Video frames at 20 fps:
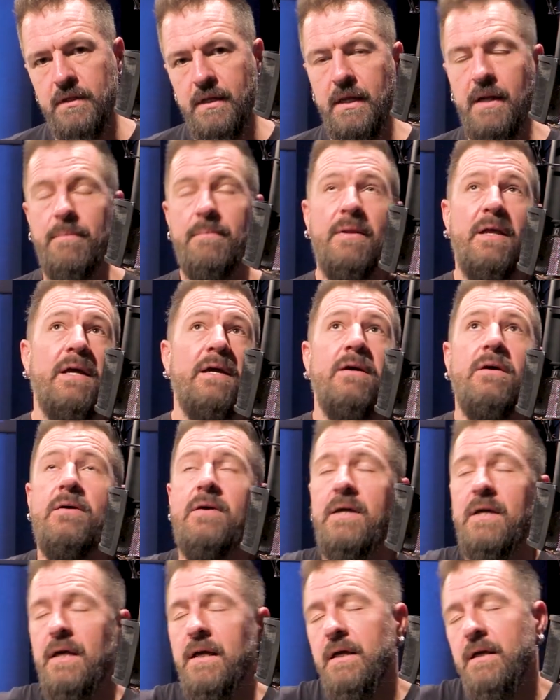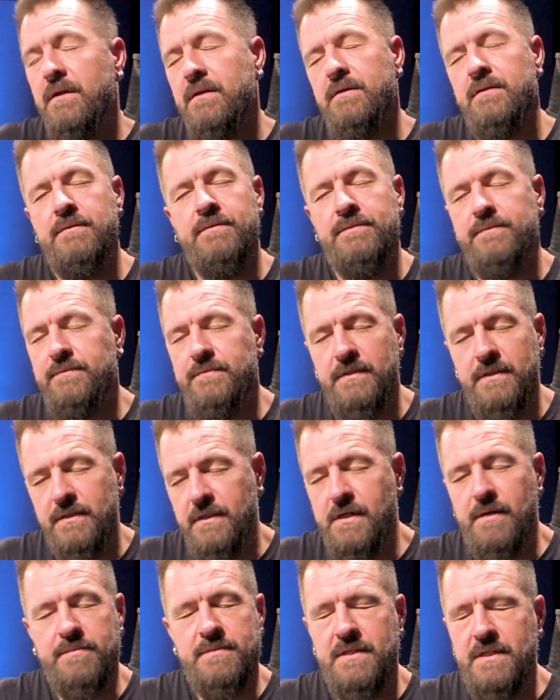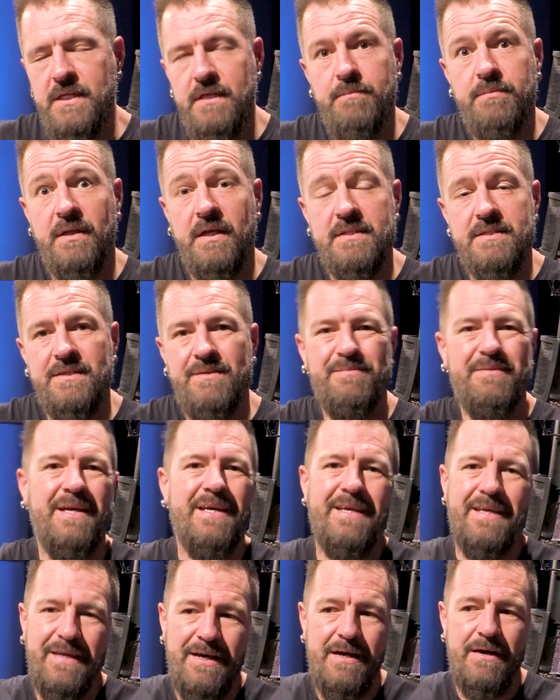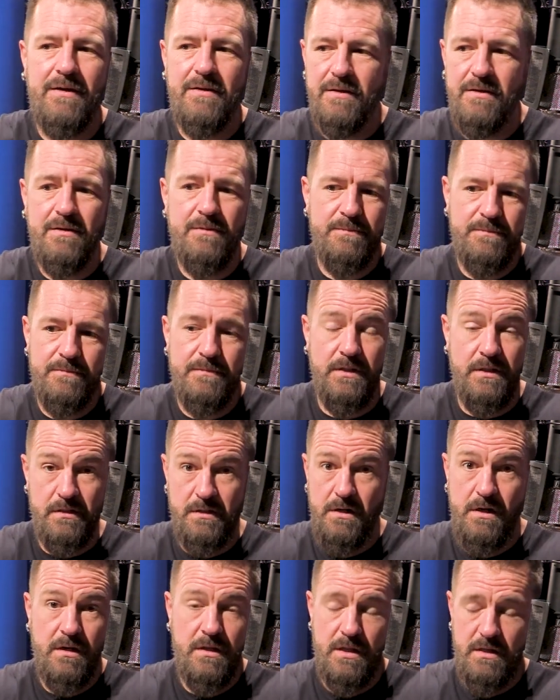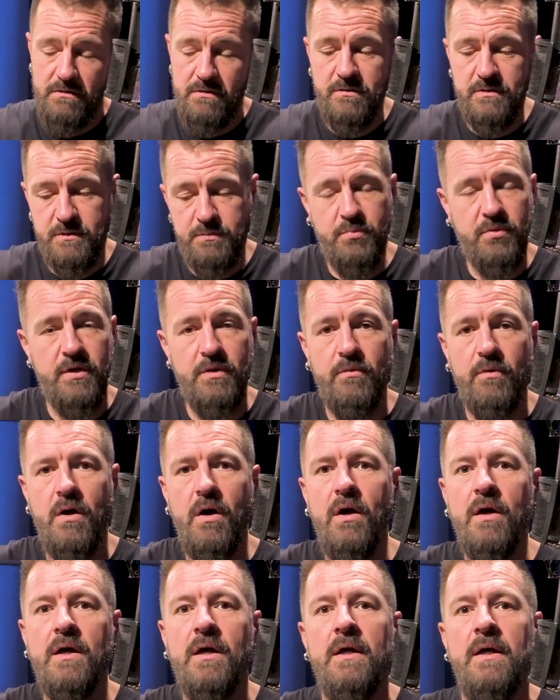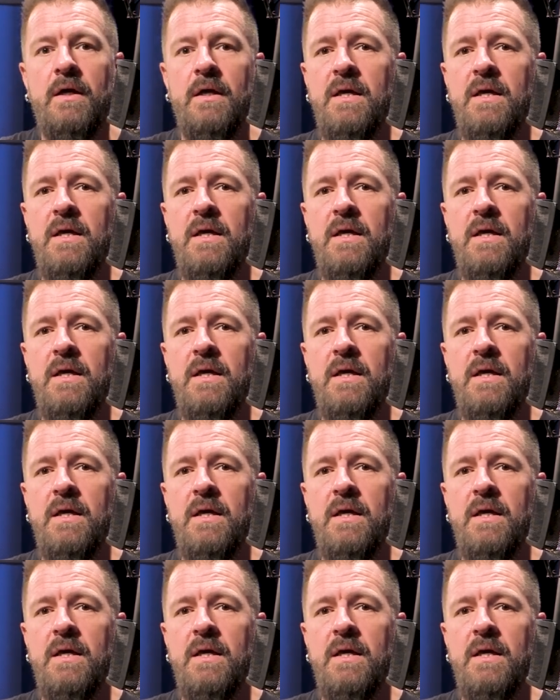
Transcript: And I'm like, "Okay, here comes a deep lesson." I'm like, "Yeah, there there are. That one was pretty wrong."